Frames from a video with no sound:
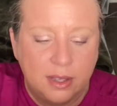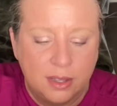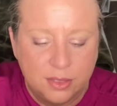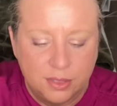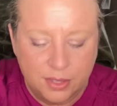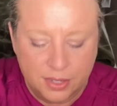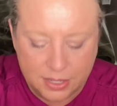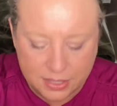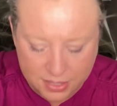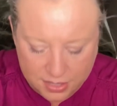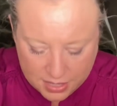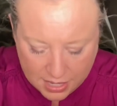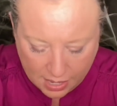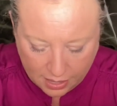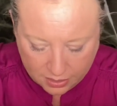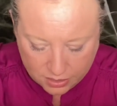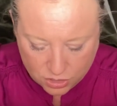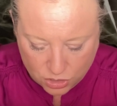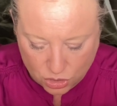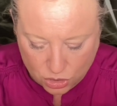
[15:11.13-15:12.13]
This
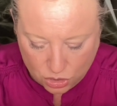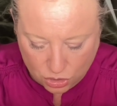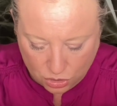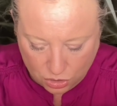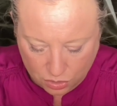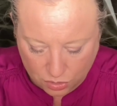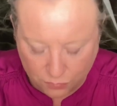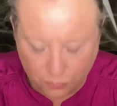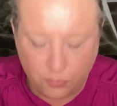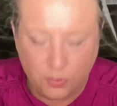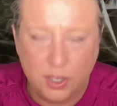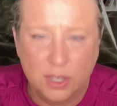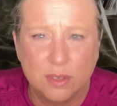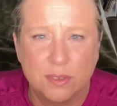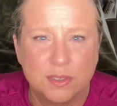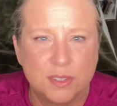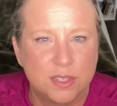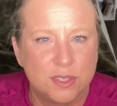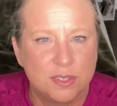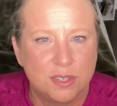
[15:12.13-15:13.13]
texture
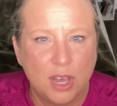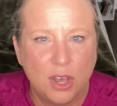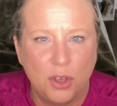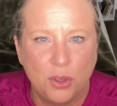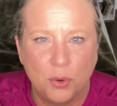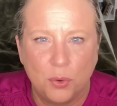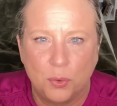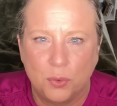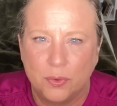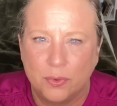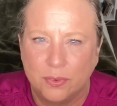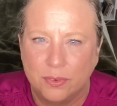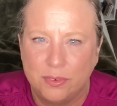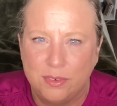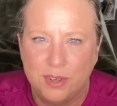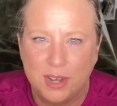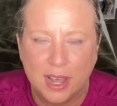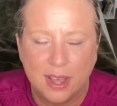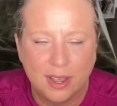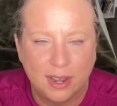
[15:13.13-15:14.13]
feels so
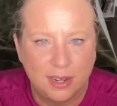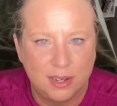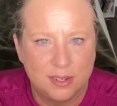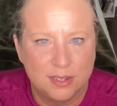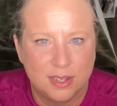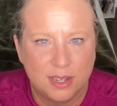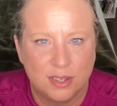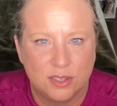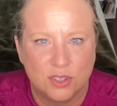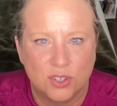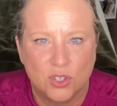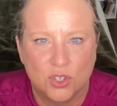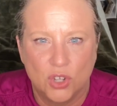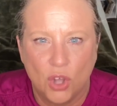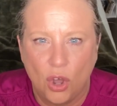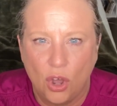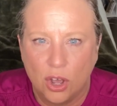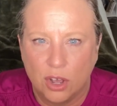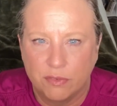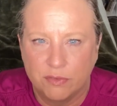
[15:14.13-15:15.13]
nice and
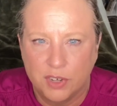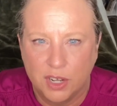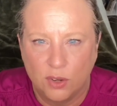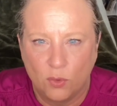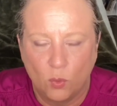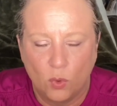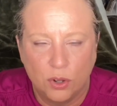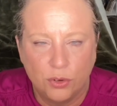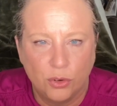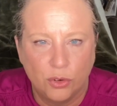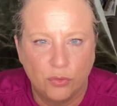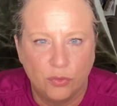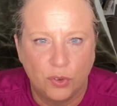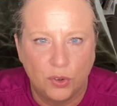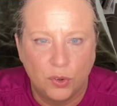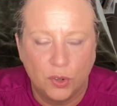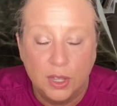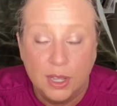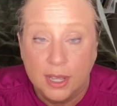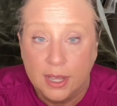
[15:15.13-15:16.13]
soft and
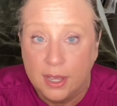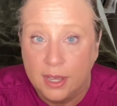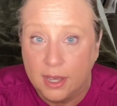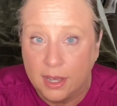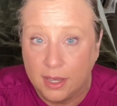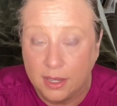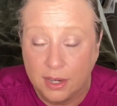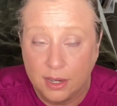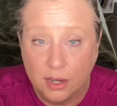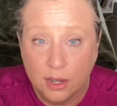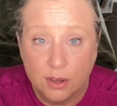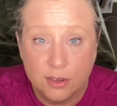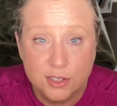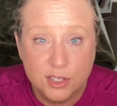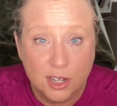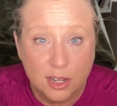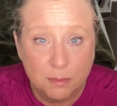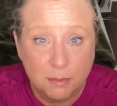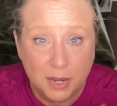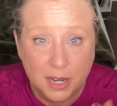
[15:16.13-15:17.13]
wonderful, and it goes
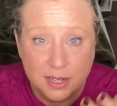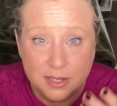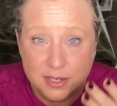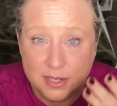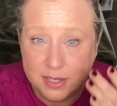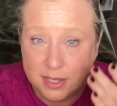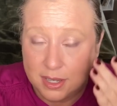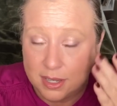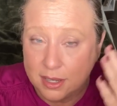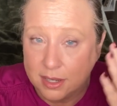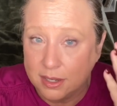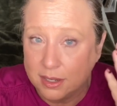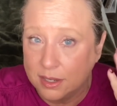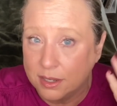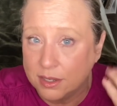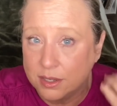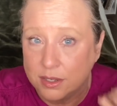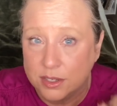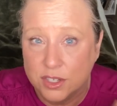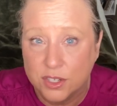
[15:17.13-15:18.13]
on my skin
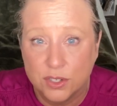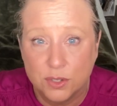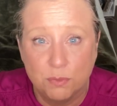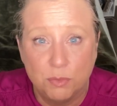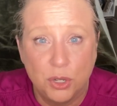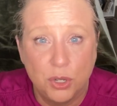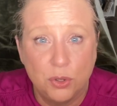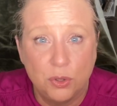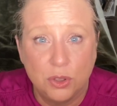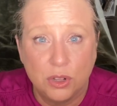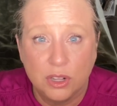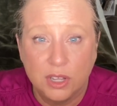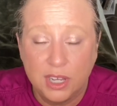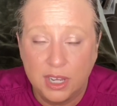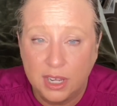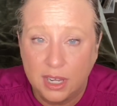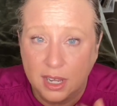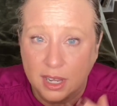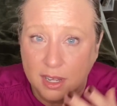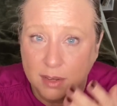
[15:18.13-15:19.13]

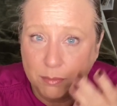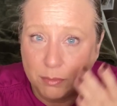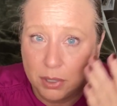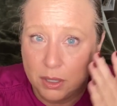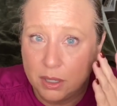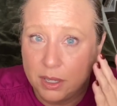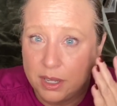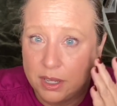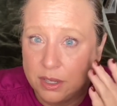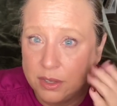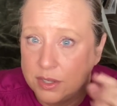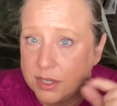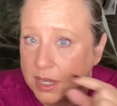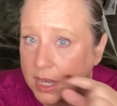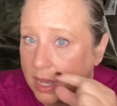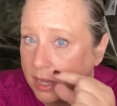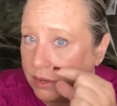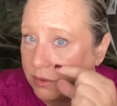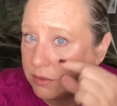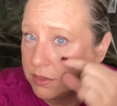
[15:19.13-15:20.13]
smoothly. It blends.
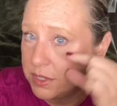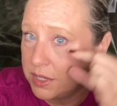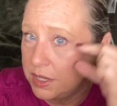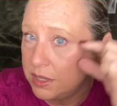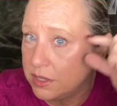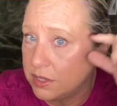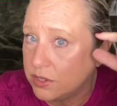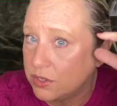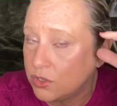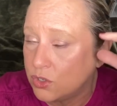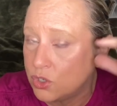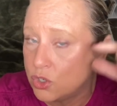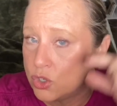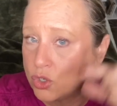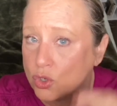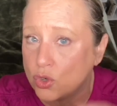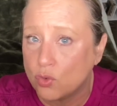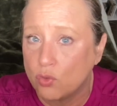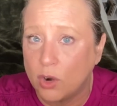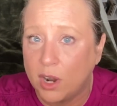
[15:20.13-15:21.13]
I don't see this
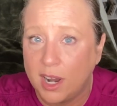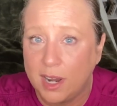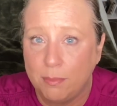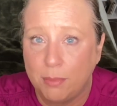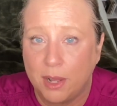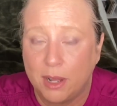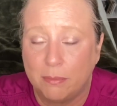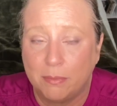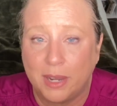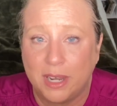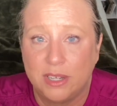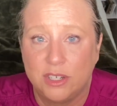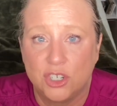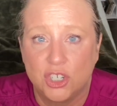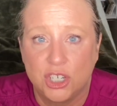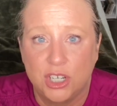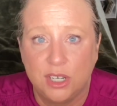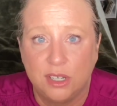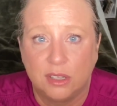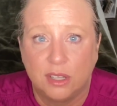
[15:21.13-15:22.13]
stripe on my
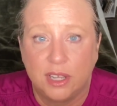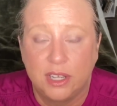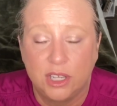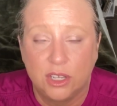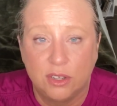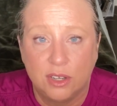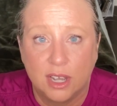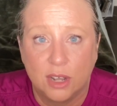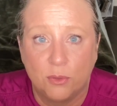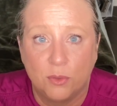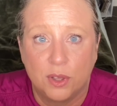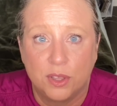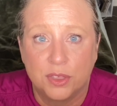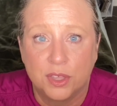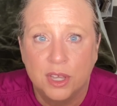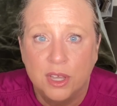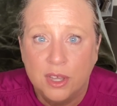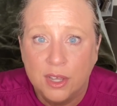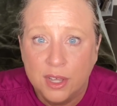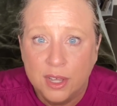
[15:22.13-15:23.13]
cheek like you get with
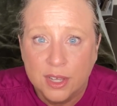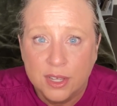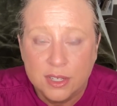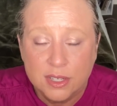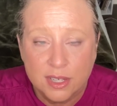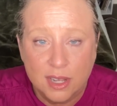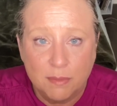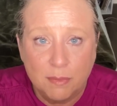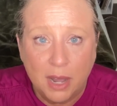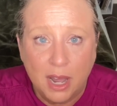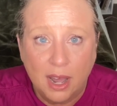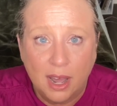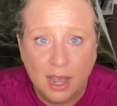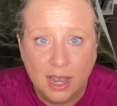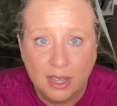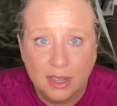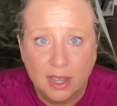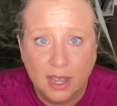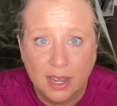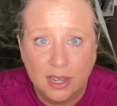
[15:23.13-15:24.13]
some
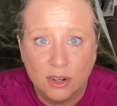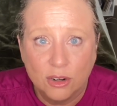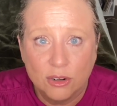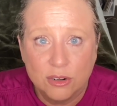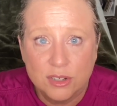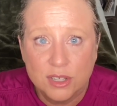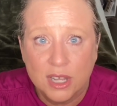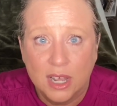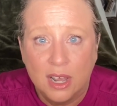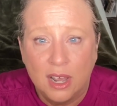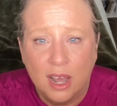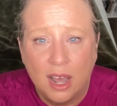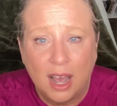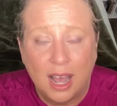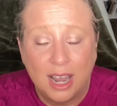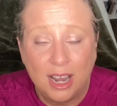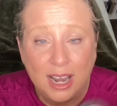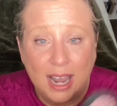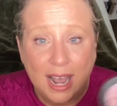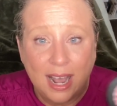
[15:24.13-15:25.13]
highlighters.
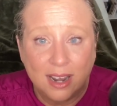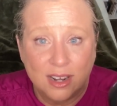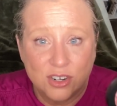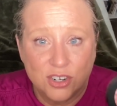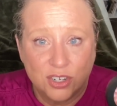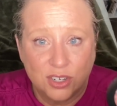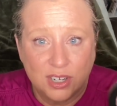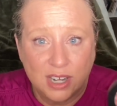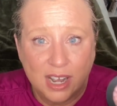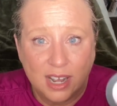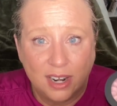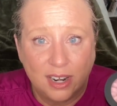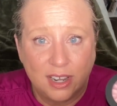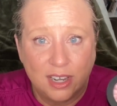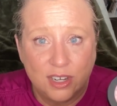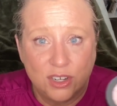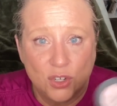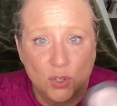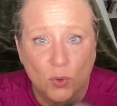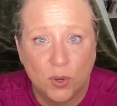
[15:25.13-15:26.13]
I actually kind
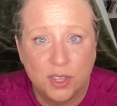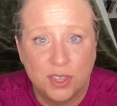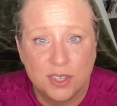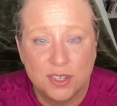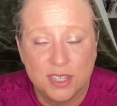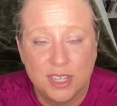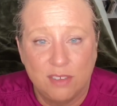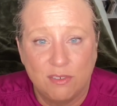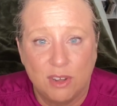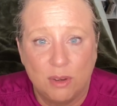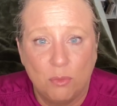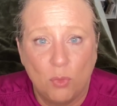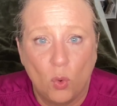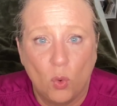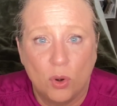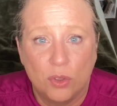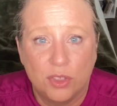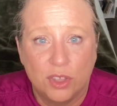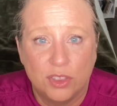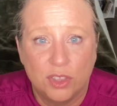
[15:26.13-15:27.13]
of enjoy this even
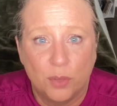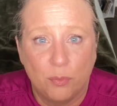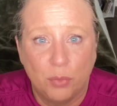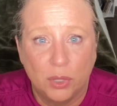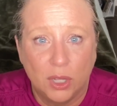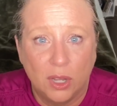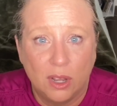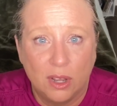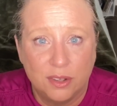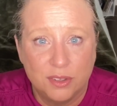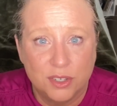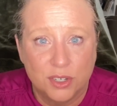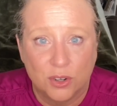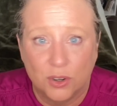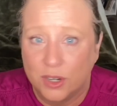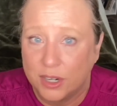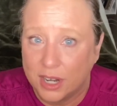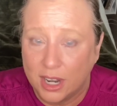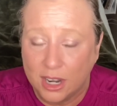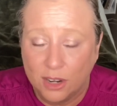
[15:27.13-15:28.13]
more than the
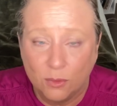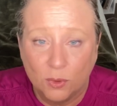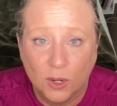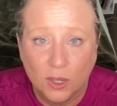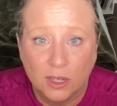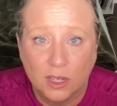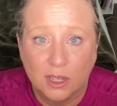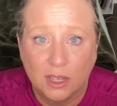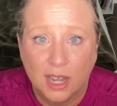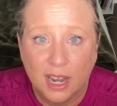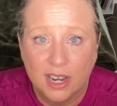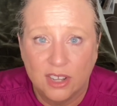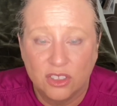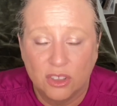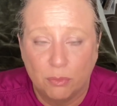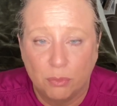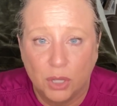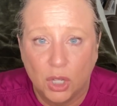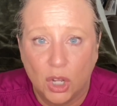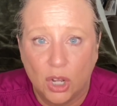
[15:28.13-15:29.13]
bronzer, and I really like the
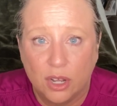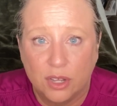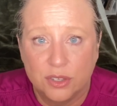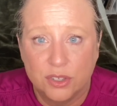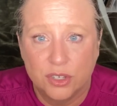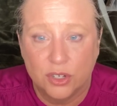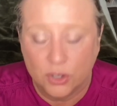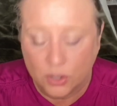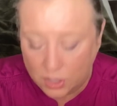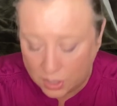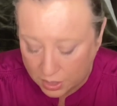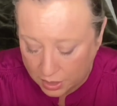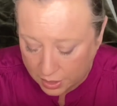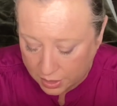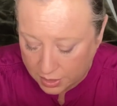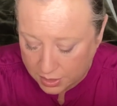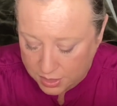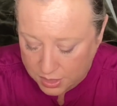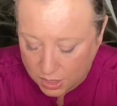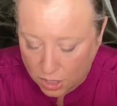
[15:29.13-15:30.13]
bronzer.
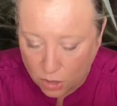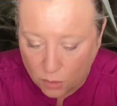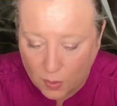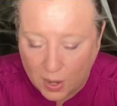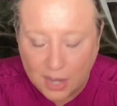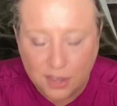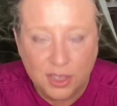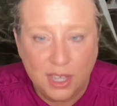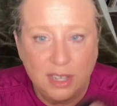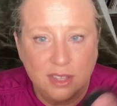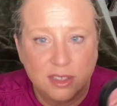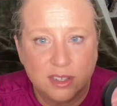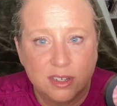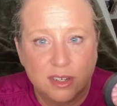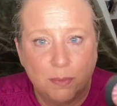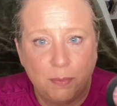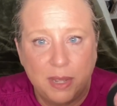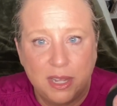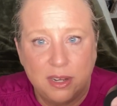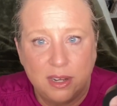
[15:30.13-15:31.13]
So I think that
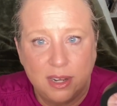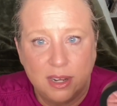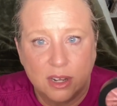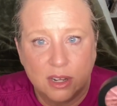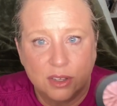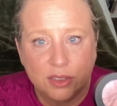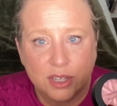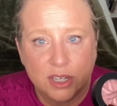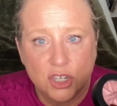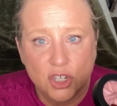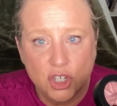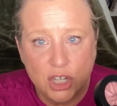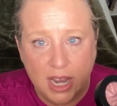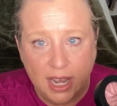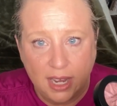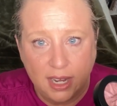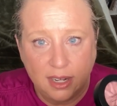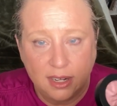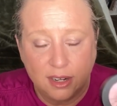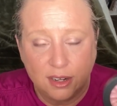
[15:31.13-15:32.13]
depending on the
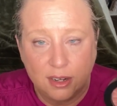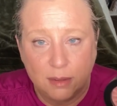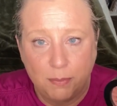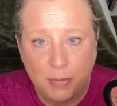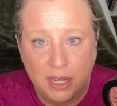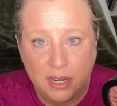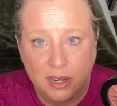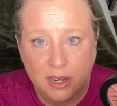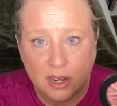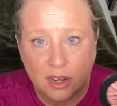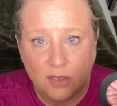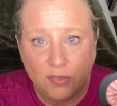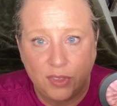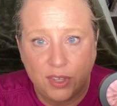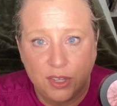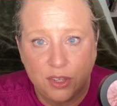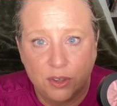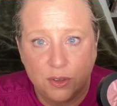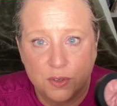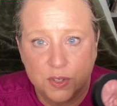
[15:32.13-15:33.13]
shade and depending on the
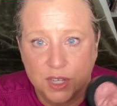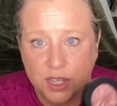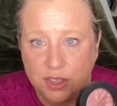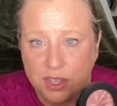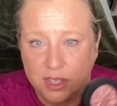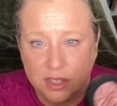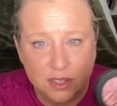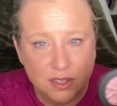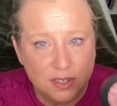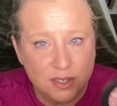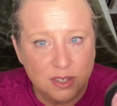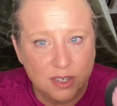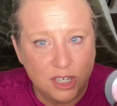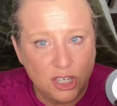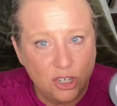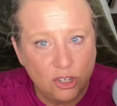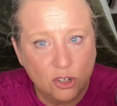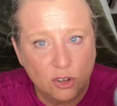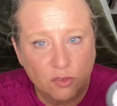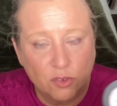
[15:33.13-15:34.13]
use, I think this is a
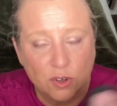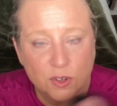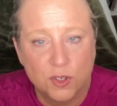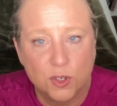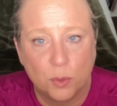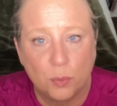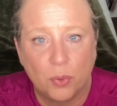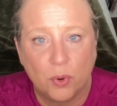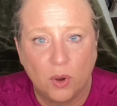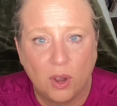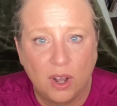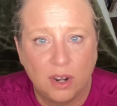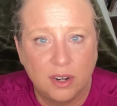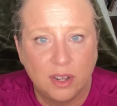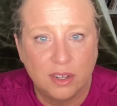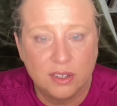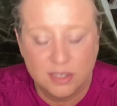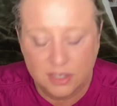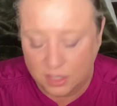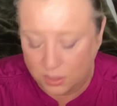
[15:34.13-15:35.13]
universal
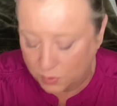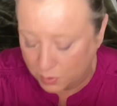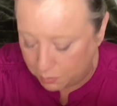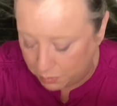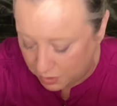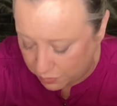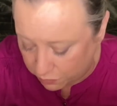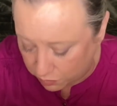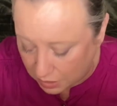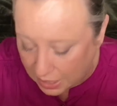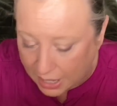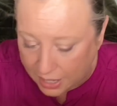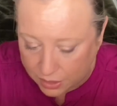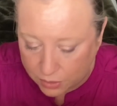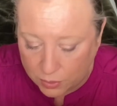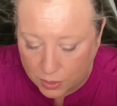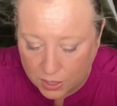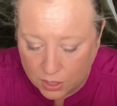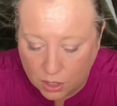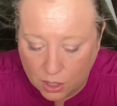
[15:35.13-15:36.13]
product and it would be
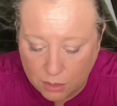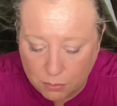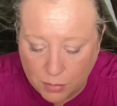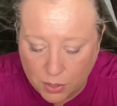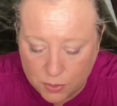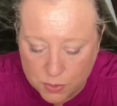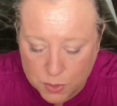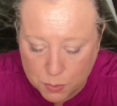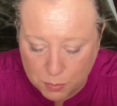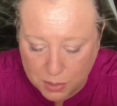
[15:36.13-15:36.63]
flattering on most